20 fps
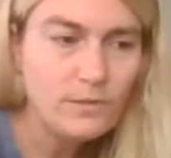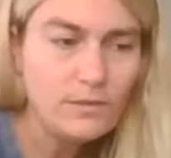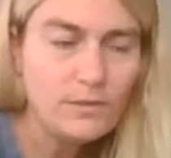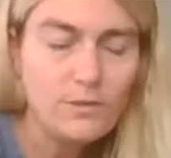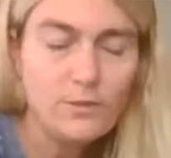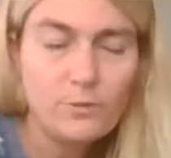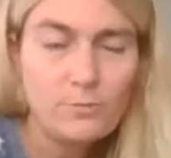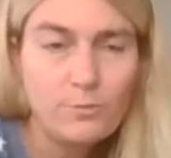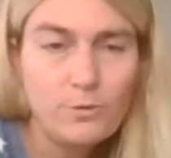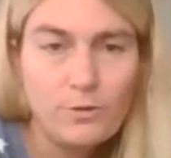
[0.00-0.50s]

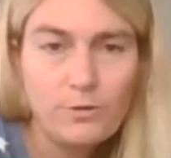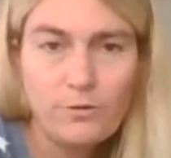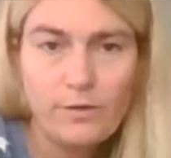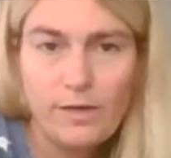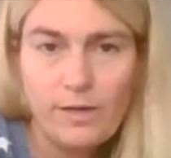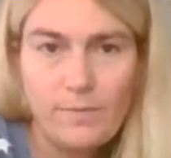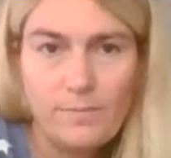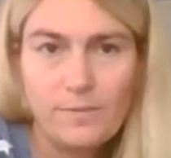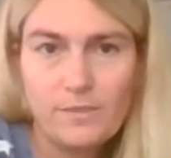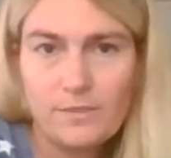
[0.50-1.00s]
Your
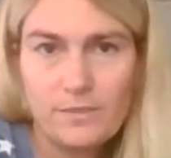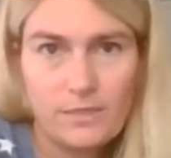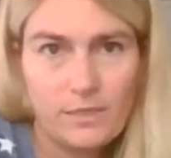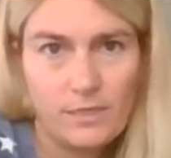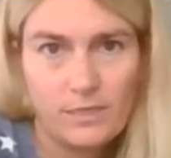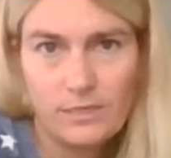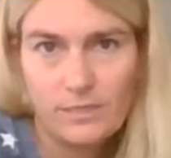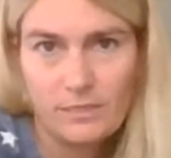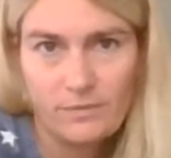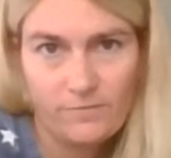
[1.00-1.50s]
program is going
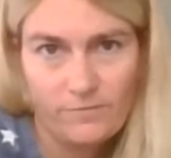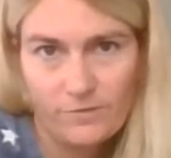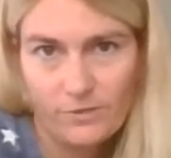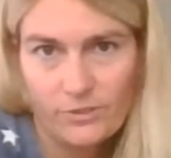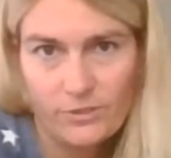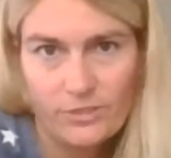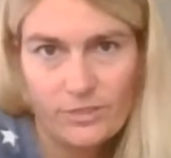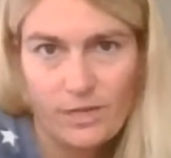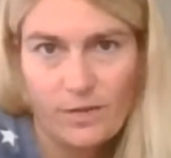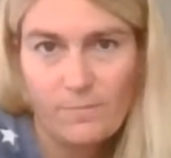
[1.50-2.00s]
to
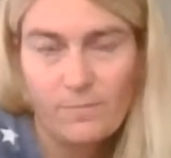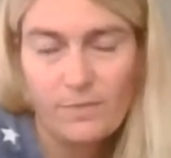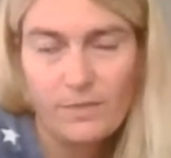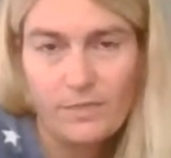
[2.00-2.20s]
differ some,